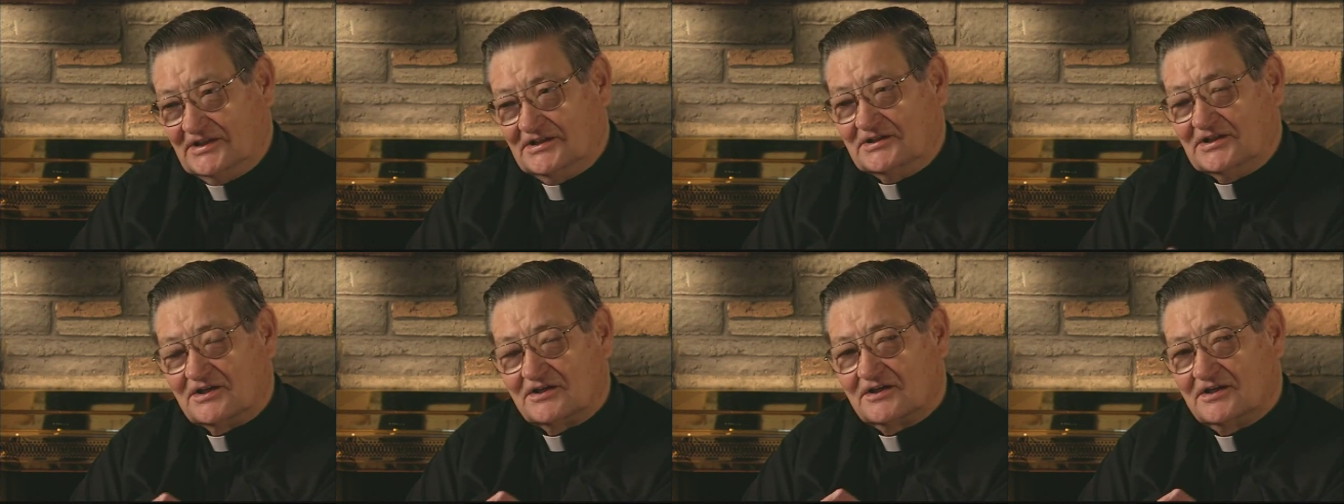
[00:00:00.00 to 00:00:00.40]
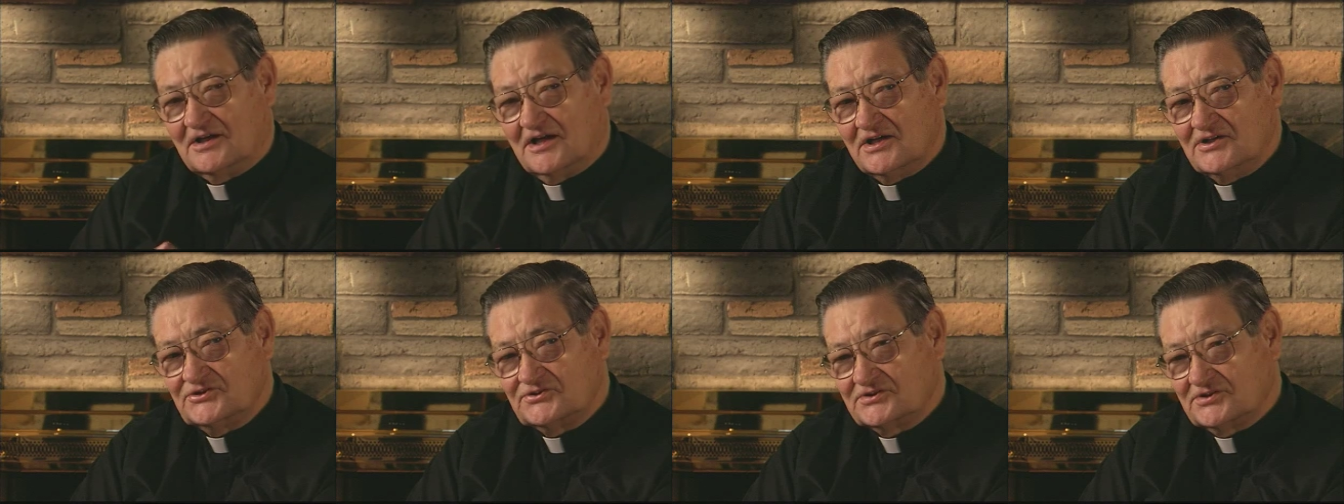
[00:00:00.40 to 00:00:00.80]
Now,
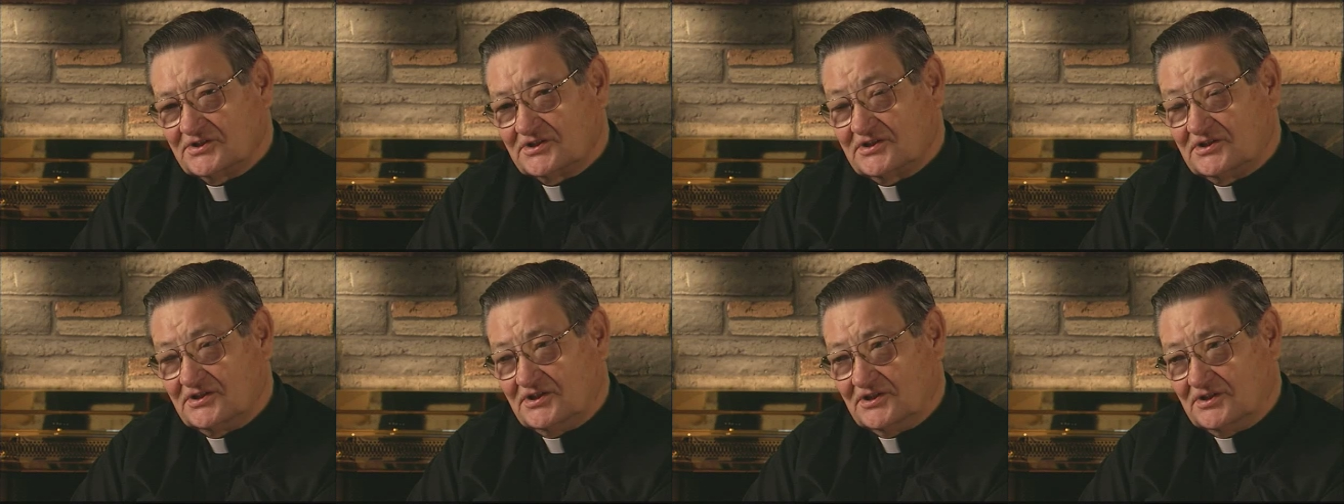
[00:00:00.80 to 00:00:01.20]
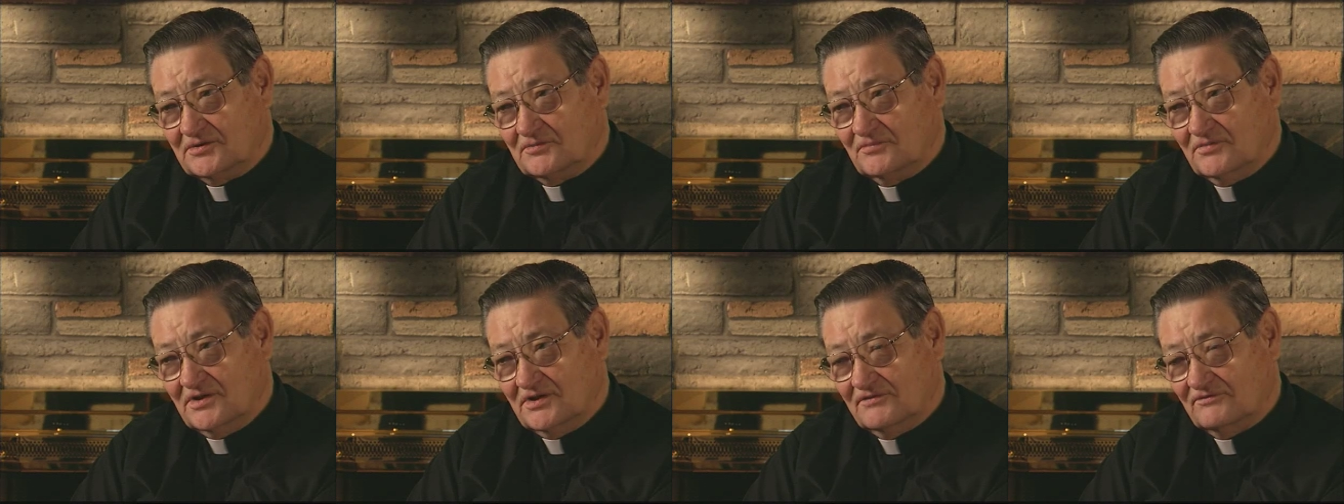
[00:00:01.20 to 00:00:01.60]
Koska
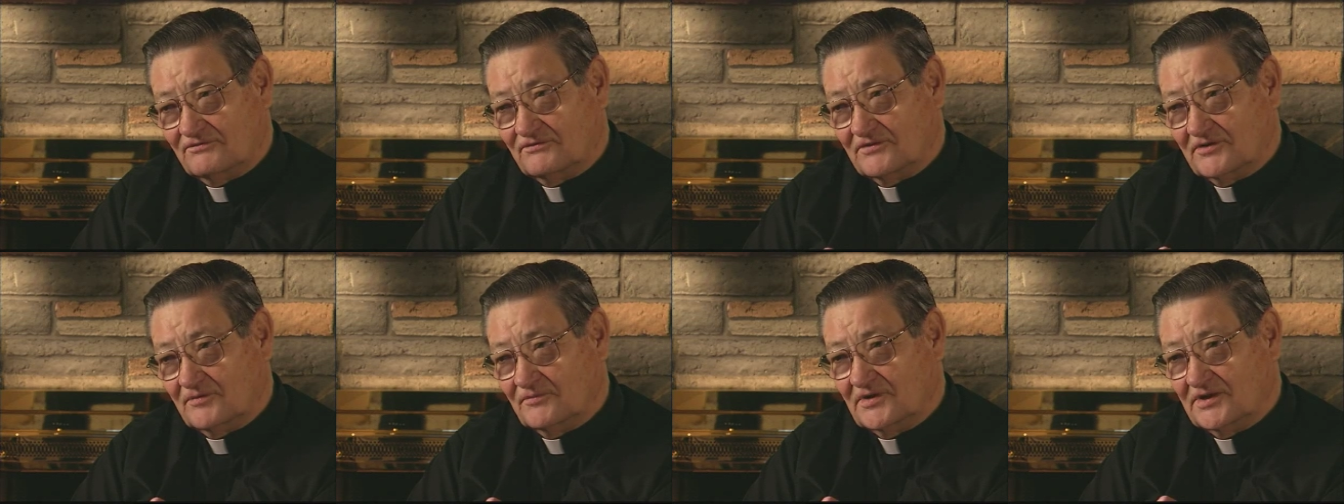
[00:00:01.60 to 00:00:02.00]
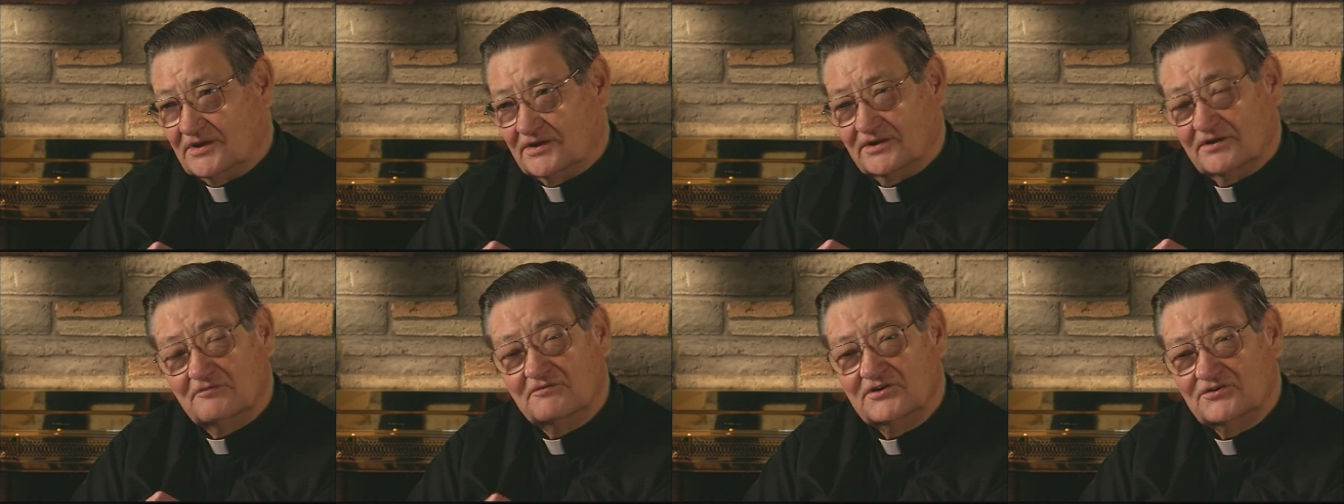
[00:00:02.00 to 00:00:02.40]
came from
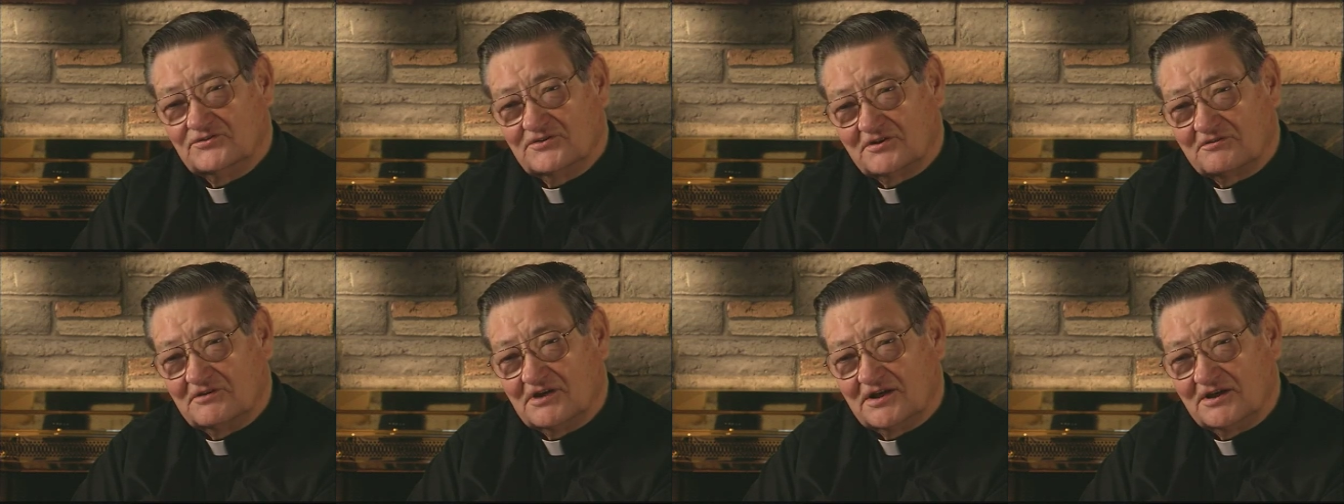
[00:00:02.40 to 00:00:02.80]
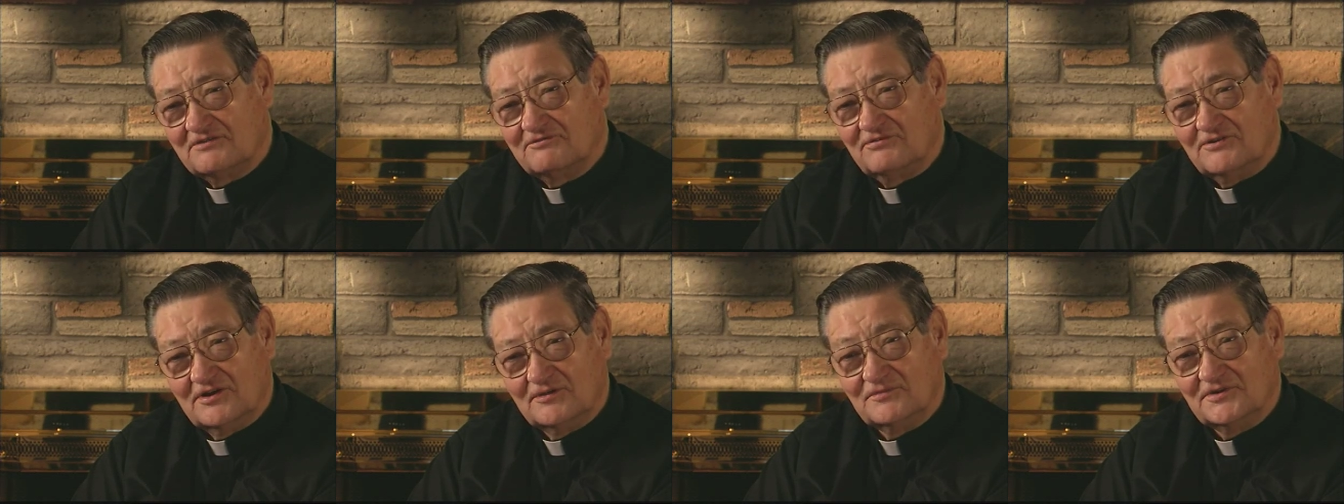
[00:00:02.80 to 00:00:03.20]
an aristocratic
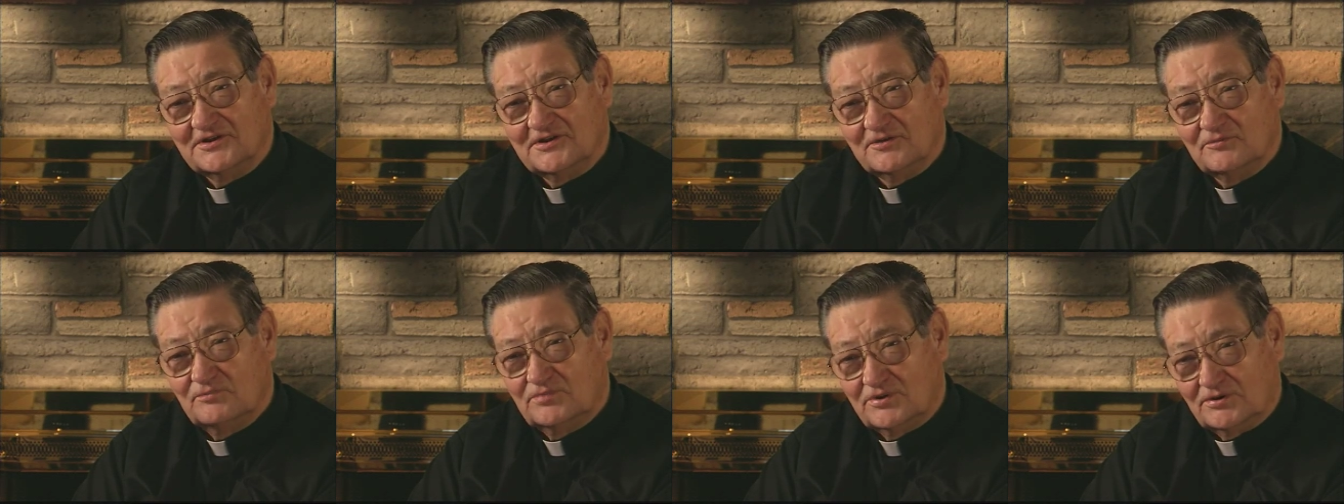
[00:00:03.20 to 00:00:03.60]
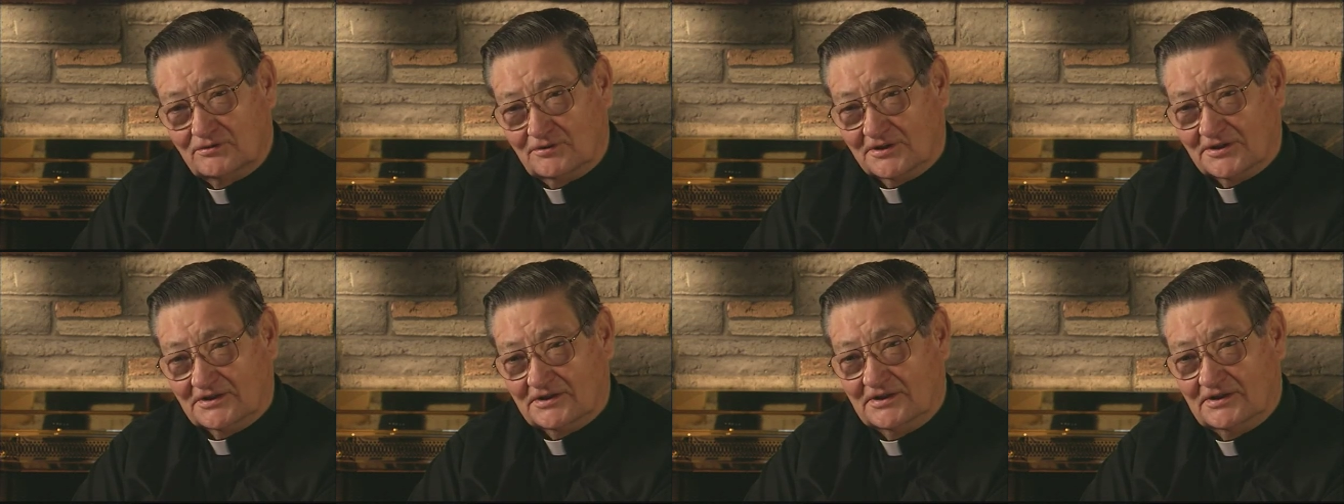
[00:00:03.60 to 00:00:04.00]
family in
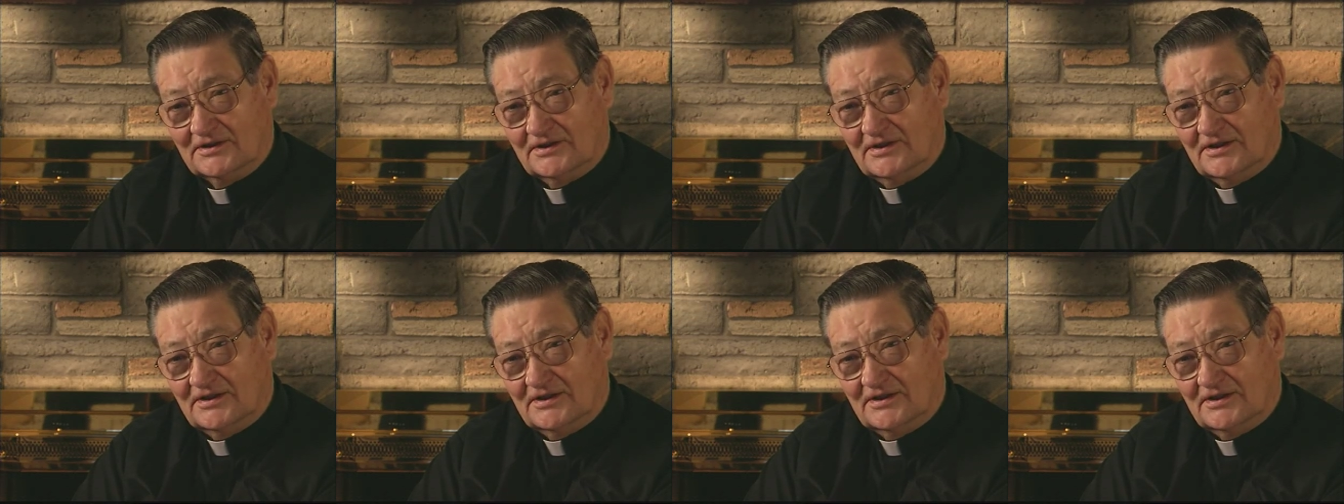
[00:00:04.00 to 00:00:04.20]
Poland.